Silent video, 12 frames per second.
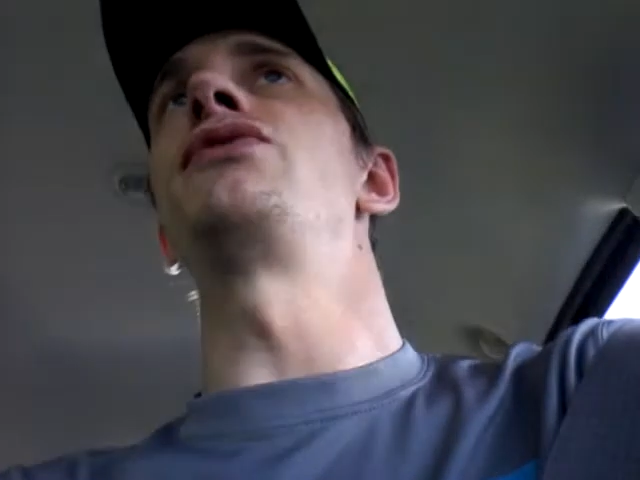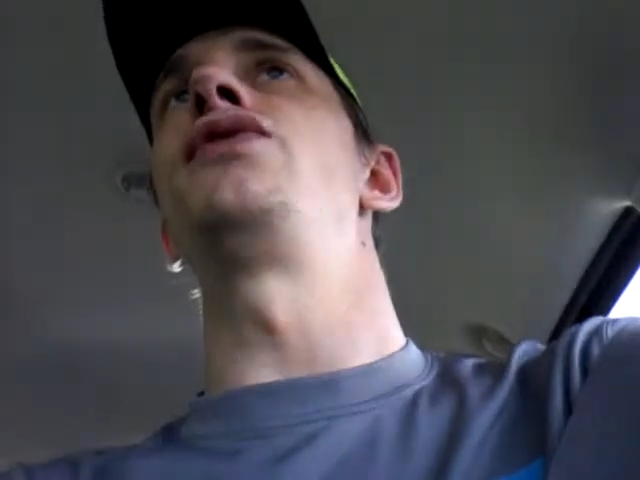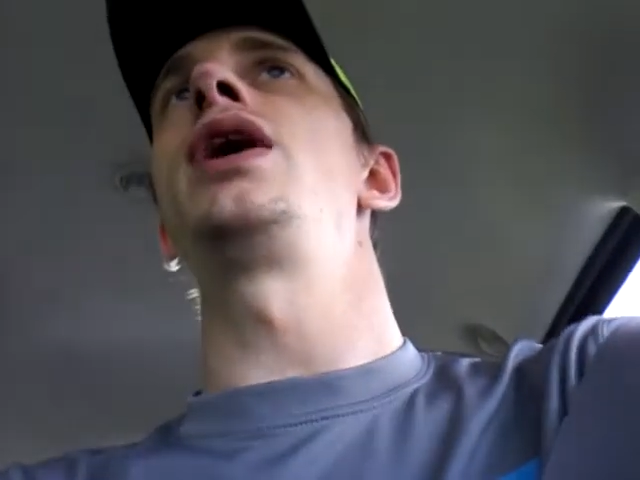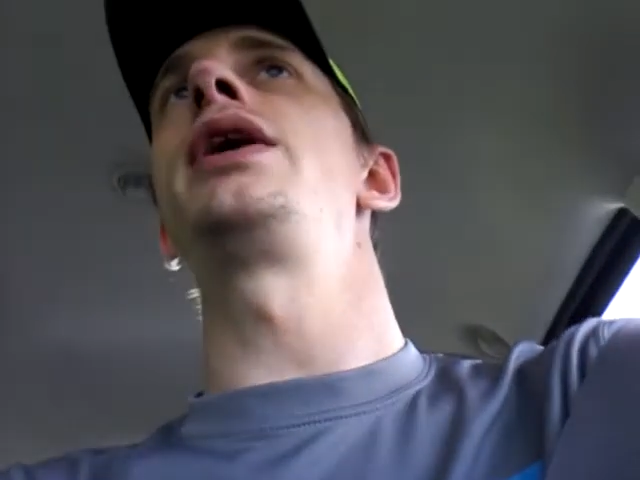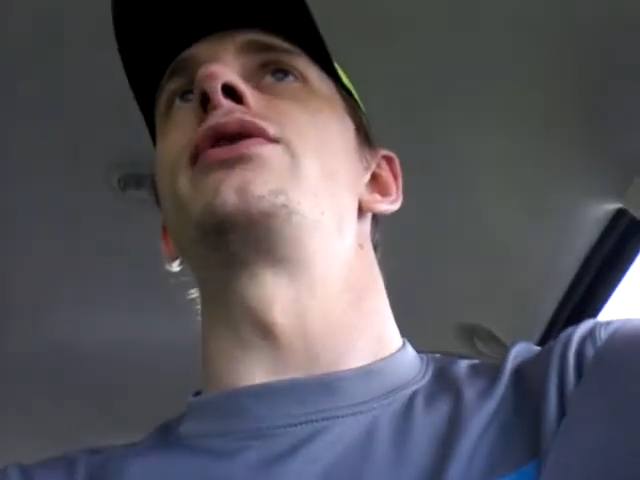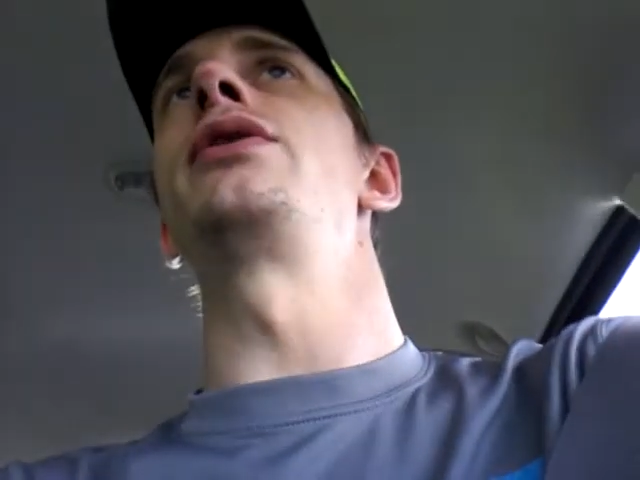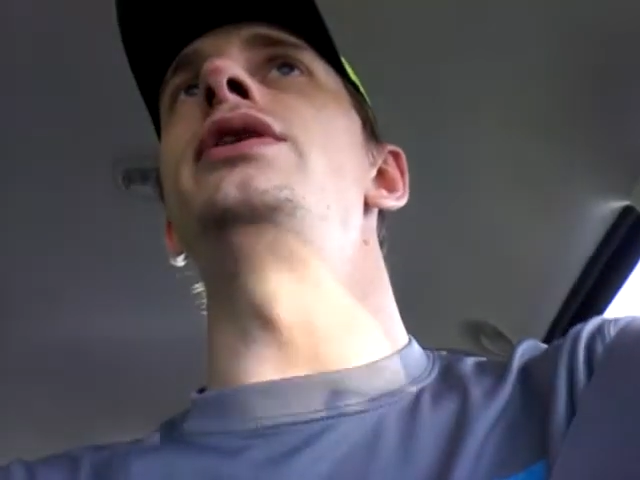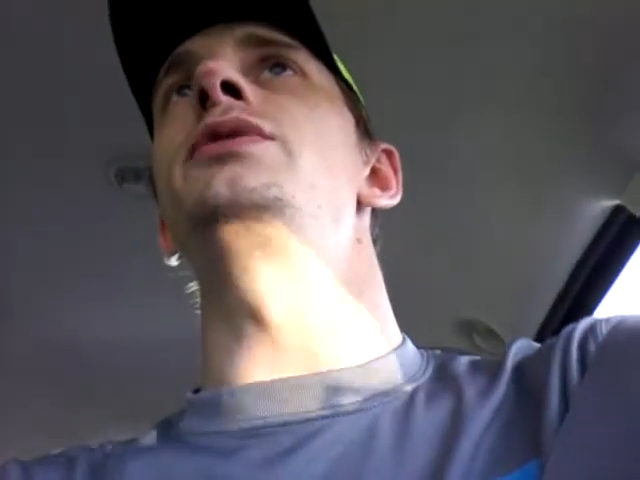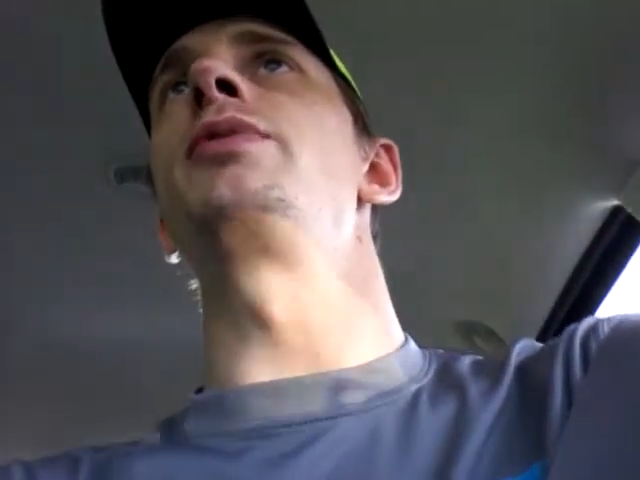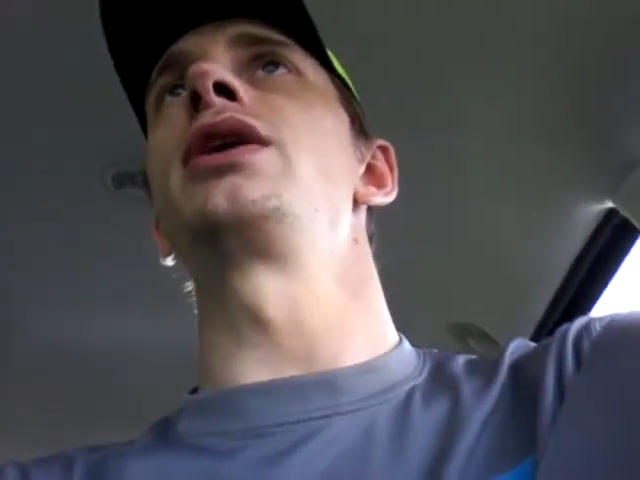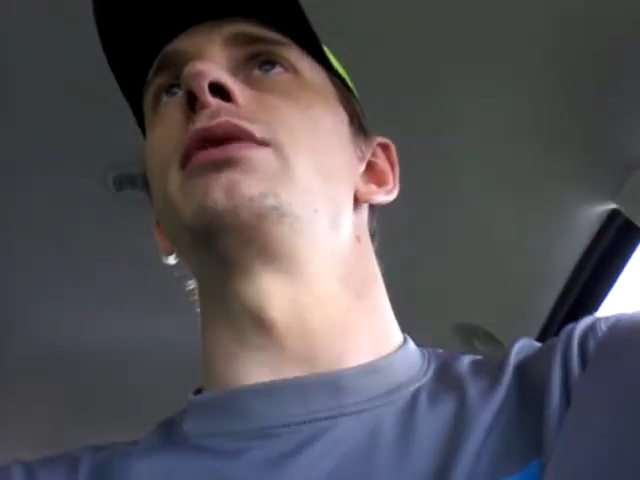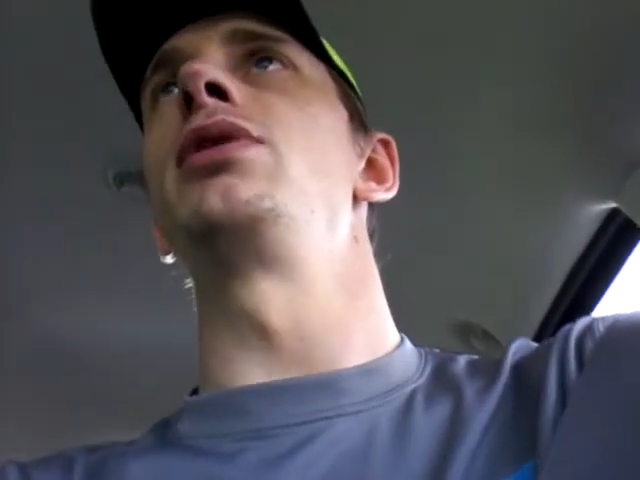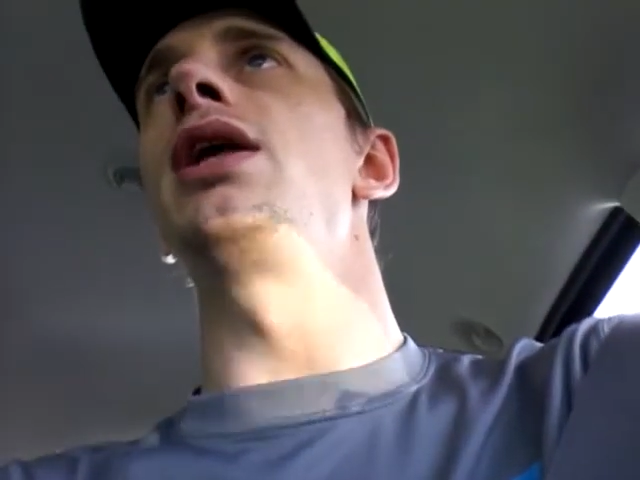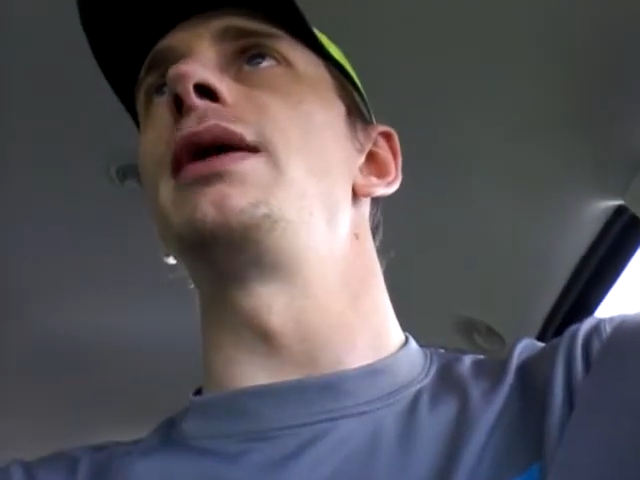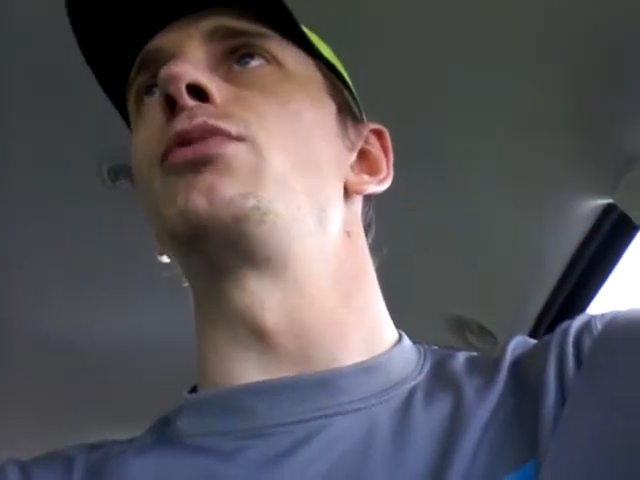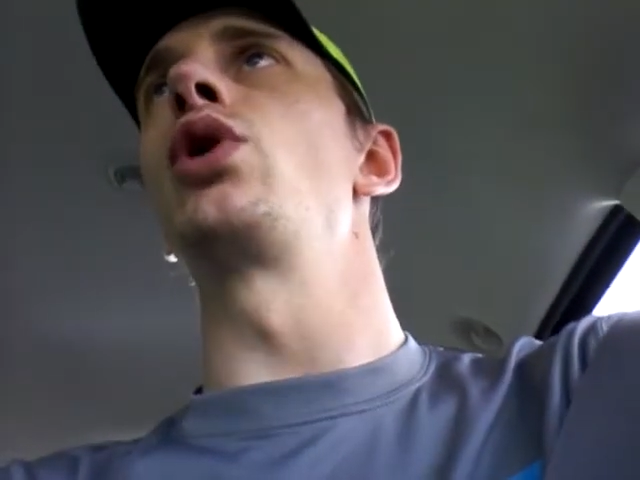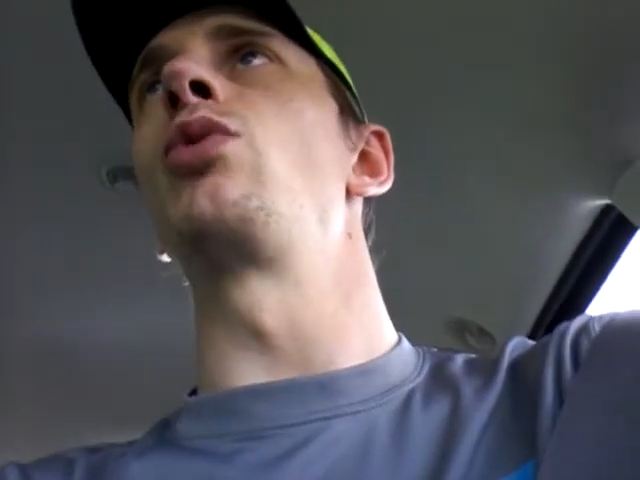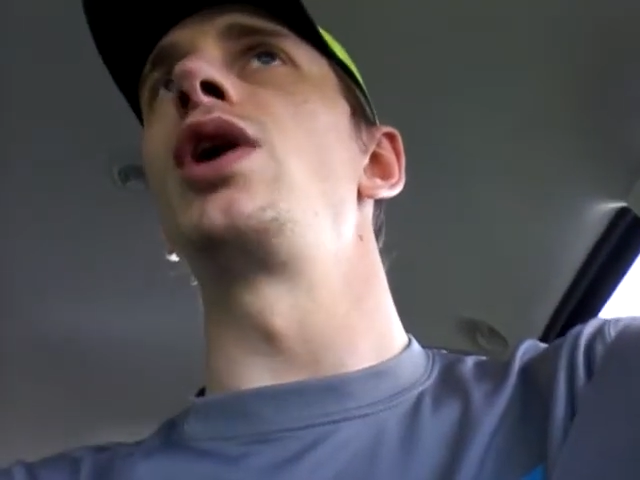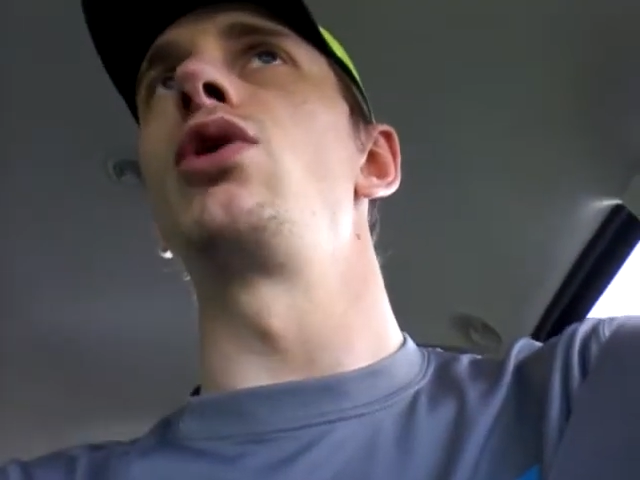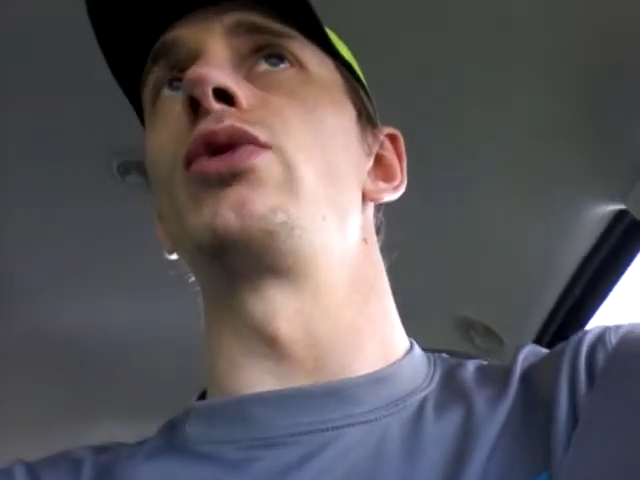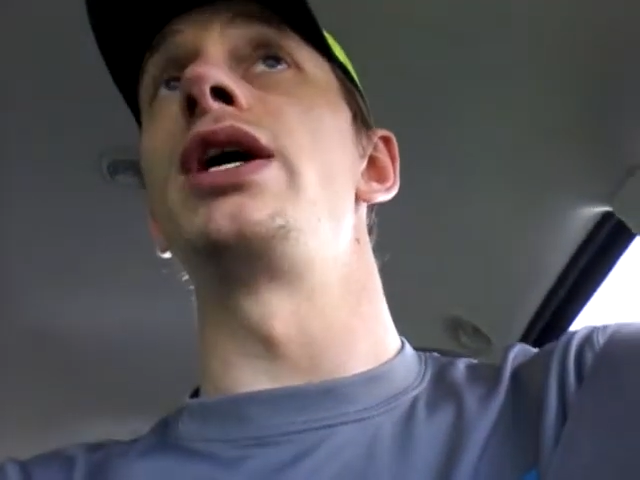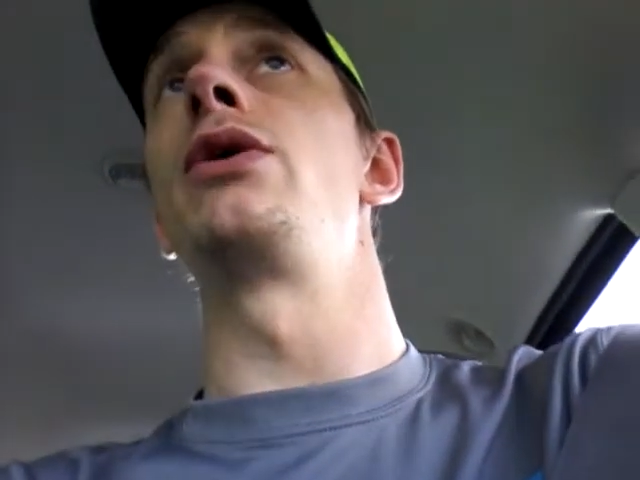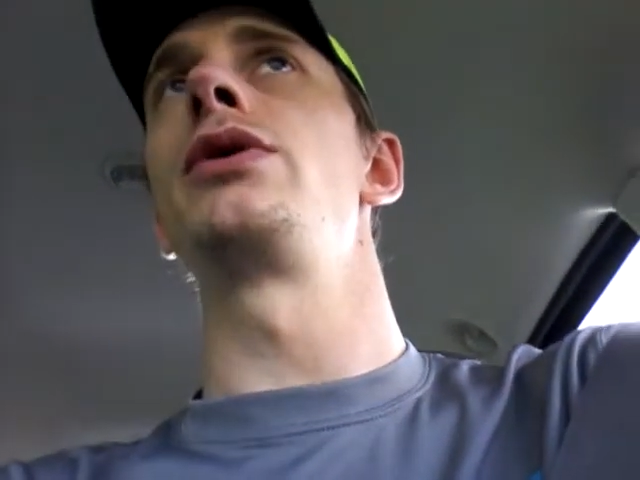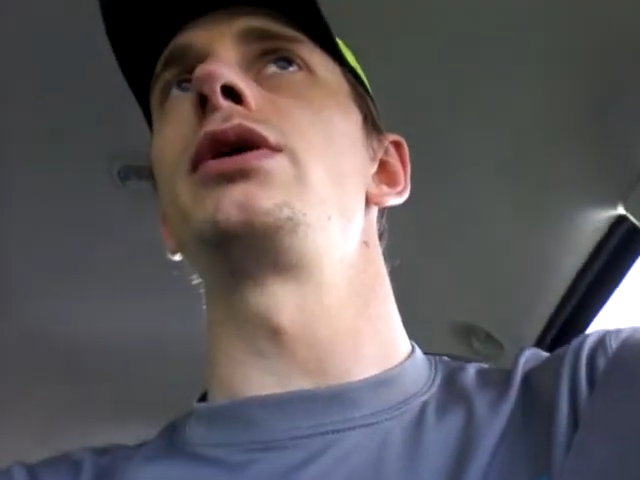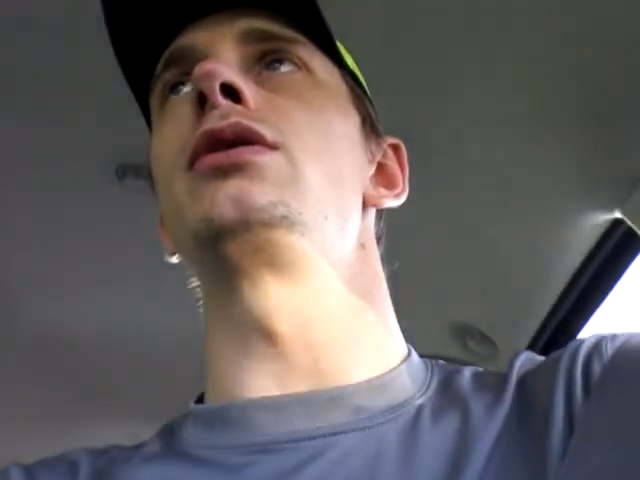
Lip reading: a fighter. He's become a lot more well-rounded.